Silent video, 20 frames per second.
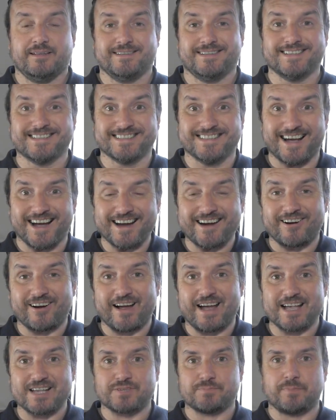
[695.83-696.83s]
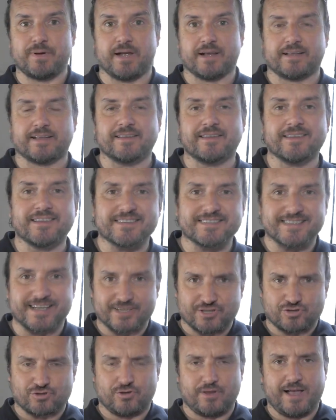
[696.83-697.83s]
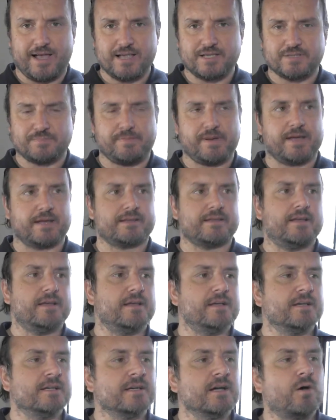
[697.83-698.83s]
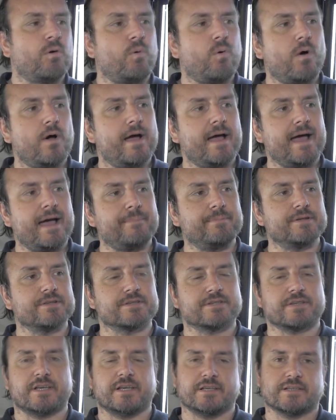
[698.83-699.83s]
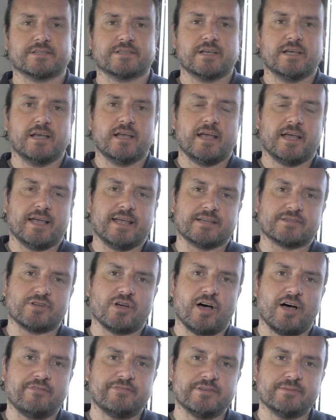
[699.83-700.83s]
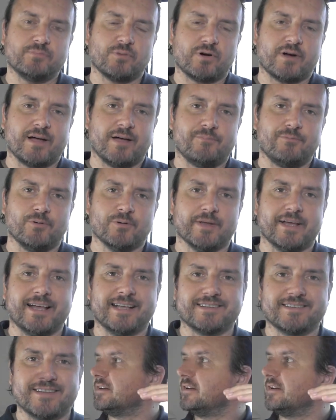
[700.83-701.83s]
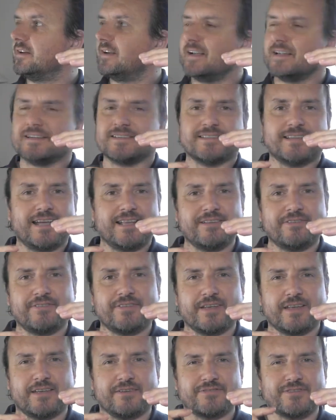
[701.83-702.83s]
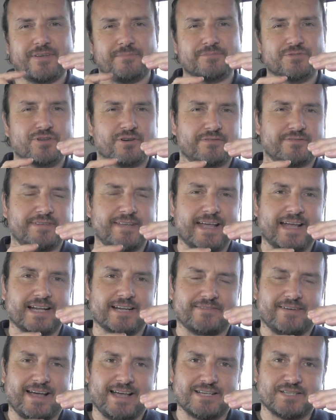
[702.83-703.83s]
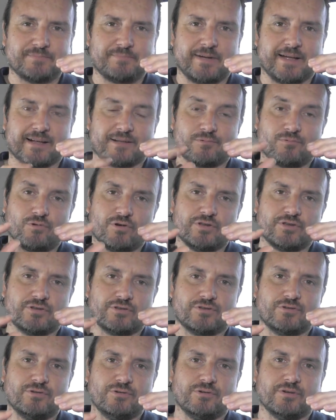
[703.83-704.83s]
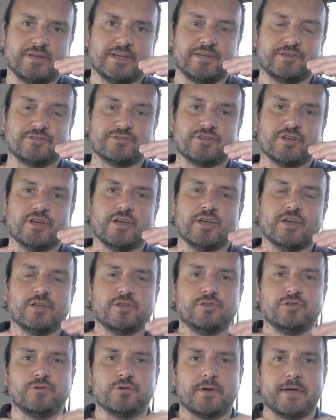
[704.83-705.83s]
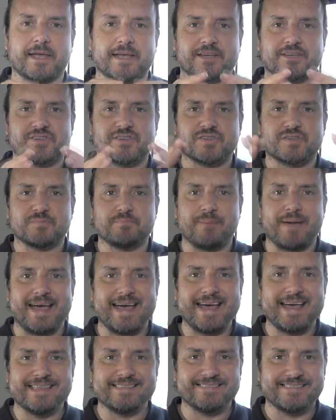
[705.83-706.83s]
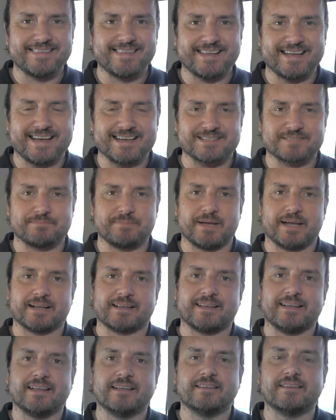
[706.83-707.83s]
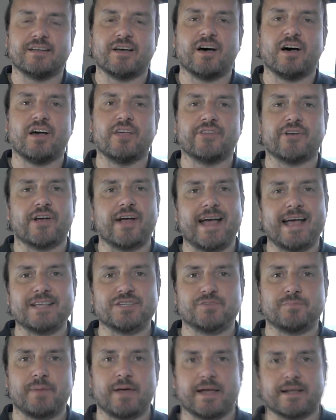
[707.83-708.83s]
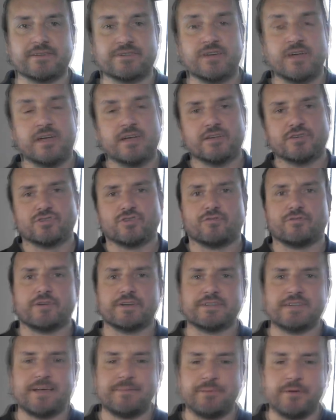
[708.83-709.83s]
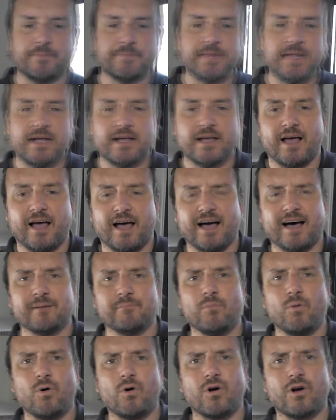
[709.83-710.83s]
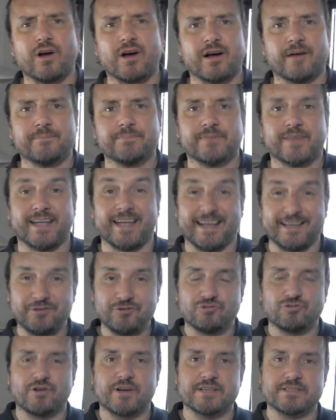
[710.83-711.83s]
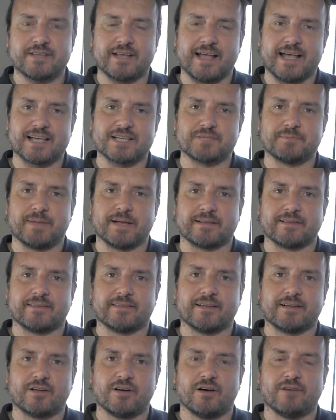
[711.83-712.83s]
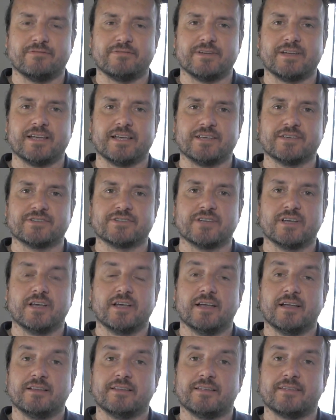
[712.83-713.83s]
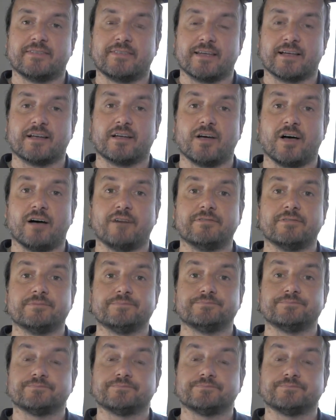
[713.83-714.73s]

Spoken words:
desire aspect, into the sensual aspect, what happens is it's often more helpful instead of thinking of some sort of negative aspect, what you do is you expand the aspect into other aspects. So, for example, a more interesting aspect to think of is to think of